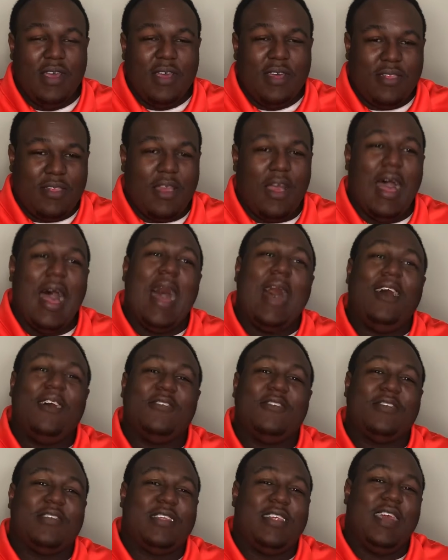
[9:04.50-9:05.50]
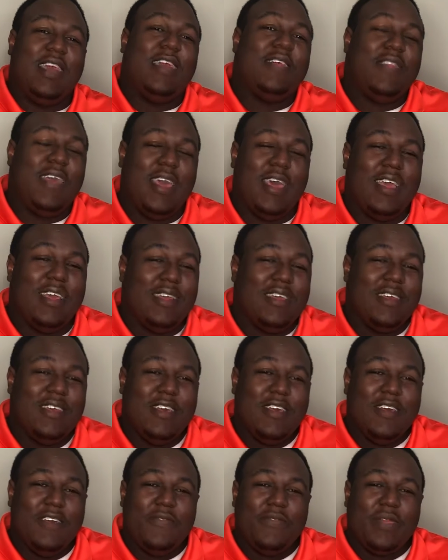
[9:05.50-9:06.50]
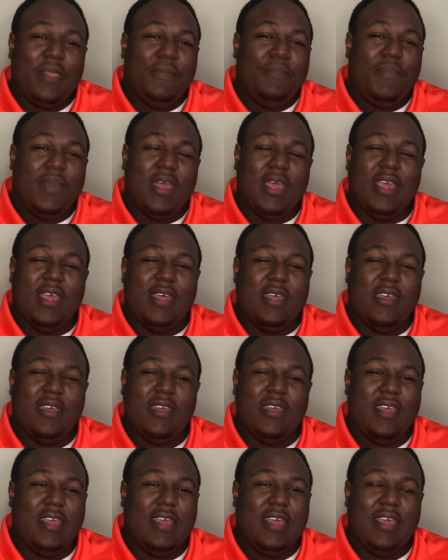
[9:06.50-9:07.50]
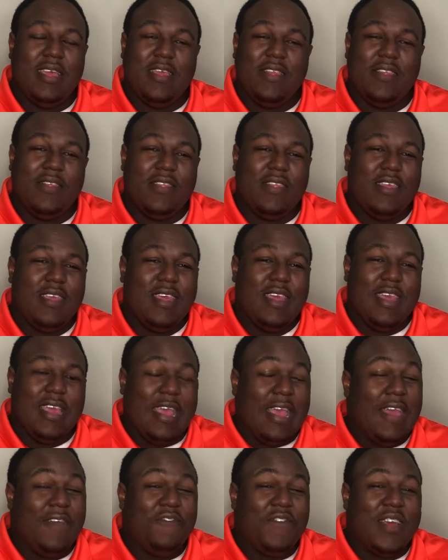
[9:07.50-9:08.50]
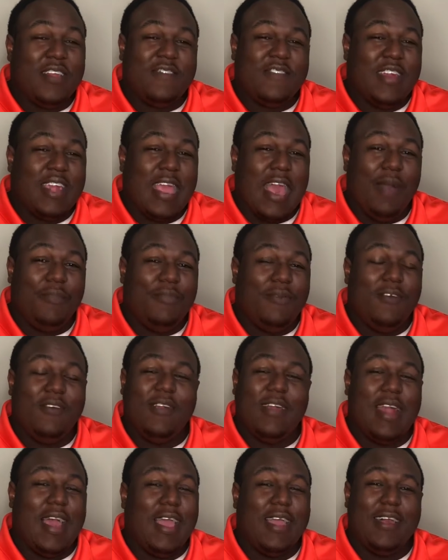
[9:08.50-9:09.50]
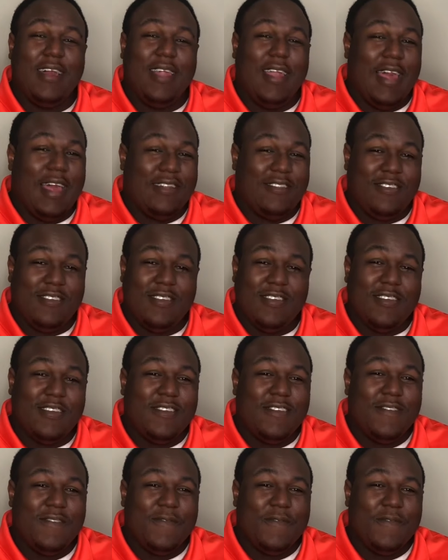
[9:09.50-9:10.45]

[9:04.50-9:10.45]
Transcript: So I understand it, but it eventually got boring. I ain't gonna lie to you.